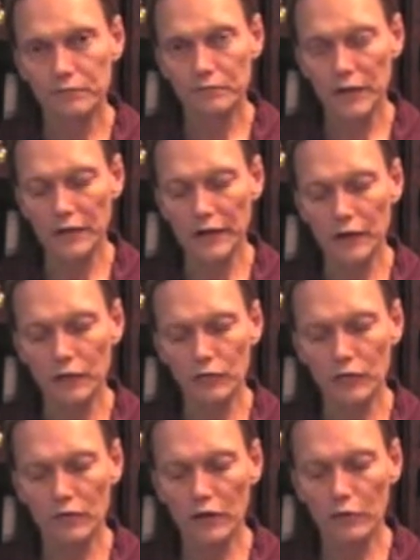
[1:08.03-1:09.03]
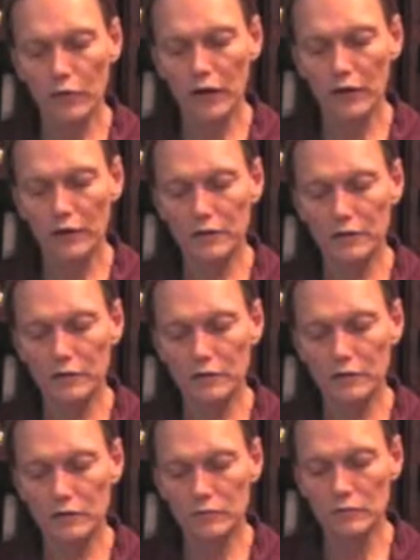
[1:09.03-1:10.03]
My dad was one of our buyers,
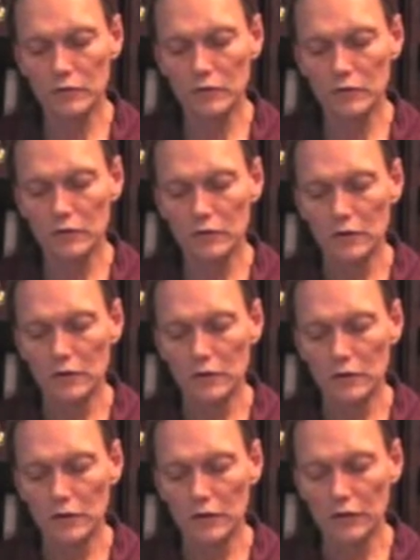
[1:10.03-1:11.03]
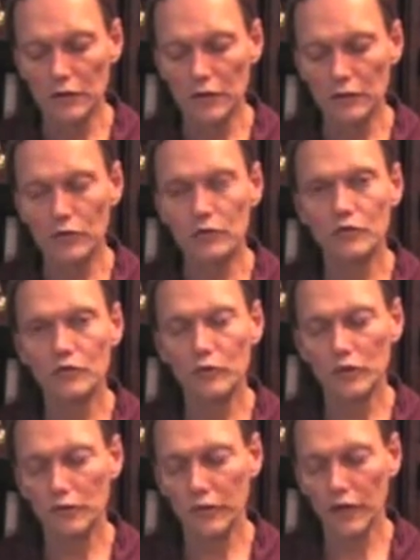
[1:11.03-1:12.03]
so he thought he was doing me
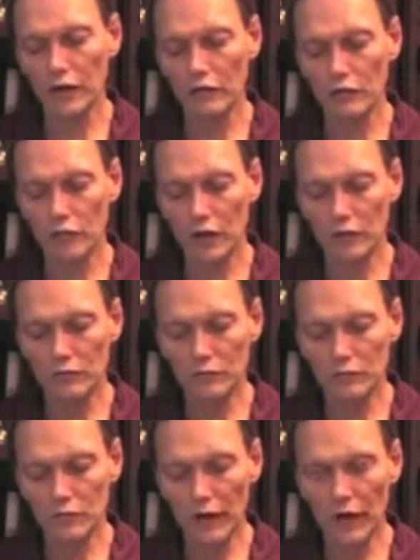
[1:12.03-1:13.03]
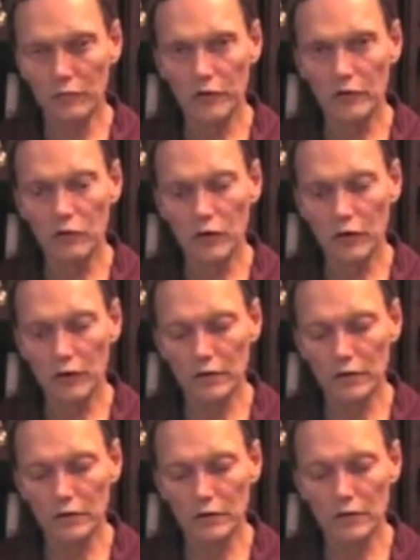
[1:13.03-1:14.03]
a favor by buying me
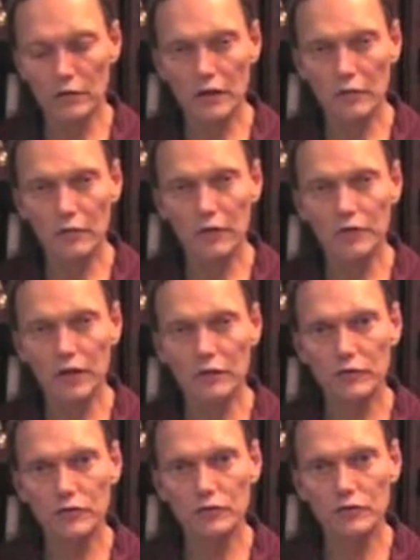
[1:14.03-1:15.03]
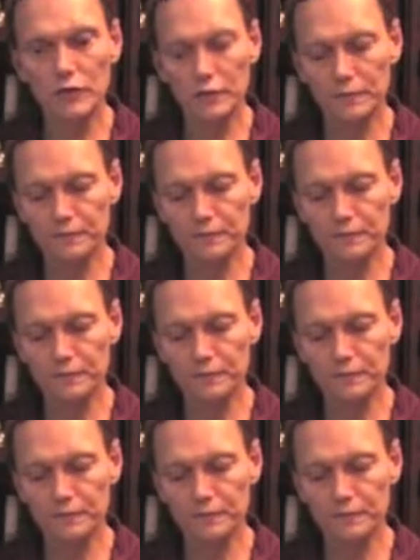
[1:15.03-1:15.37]
wine and letting me drive his truck.